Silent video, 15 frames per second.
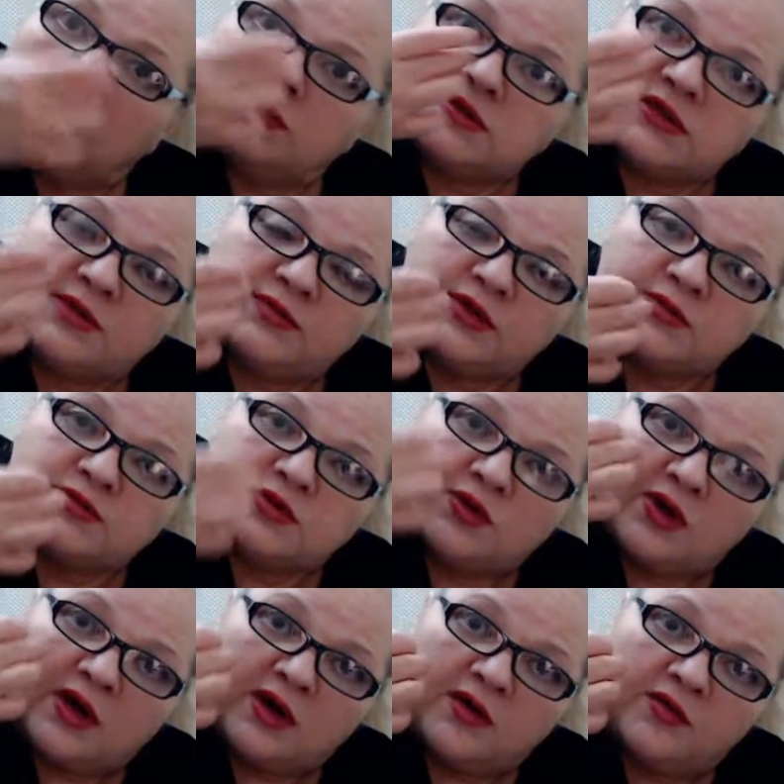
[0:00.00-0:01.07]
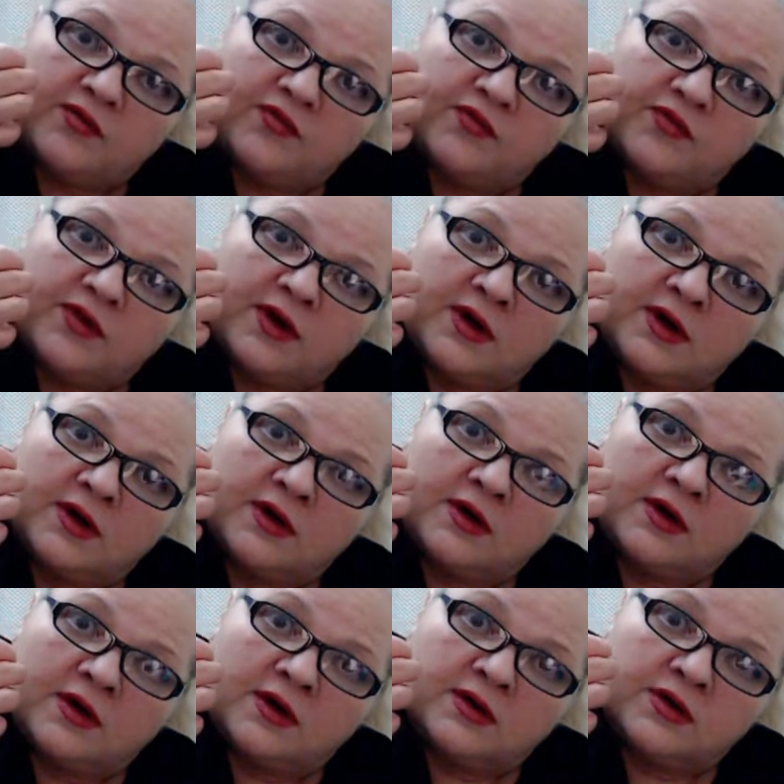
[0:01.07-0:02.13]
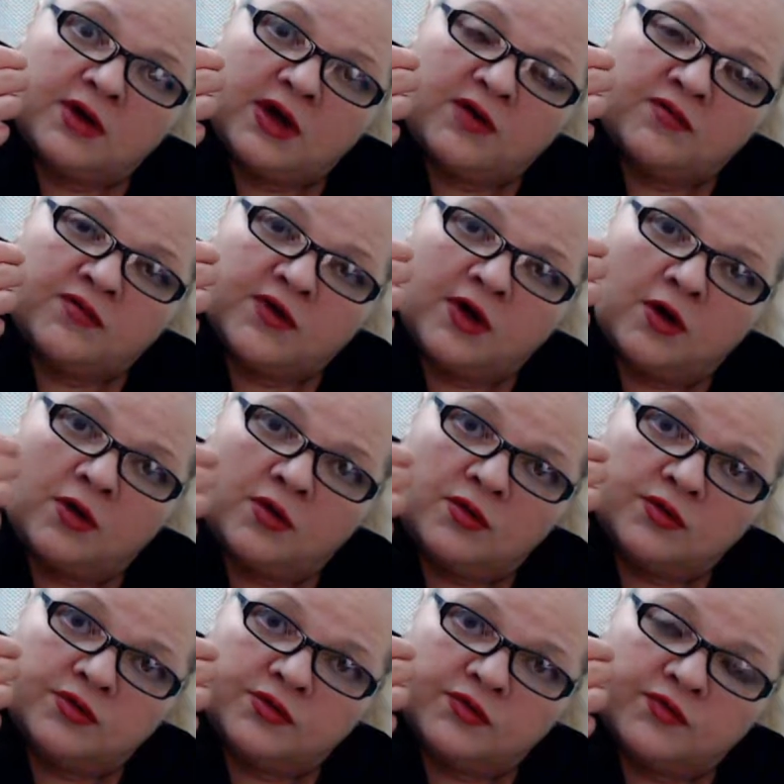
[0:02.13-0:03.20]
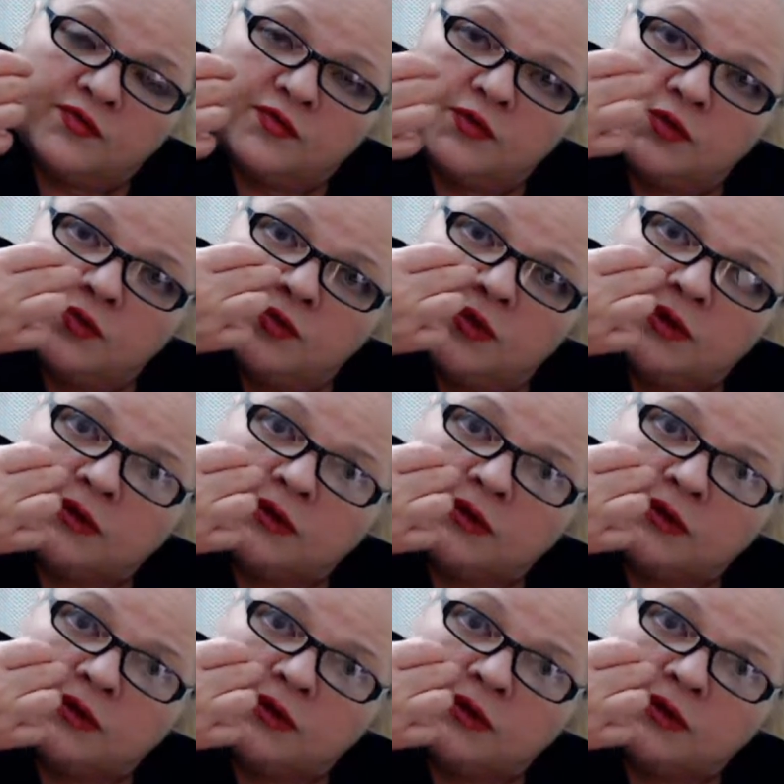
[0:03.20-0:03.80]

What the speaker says: sometimes you have a cold or a flu, and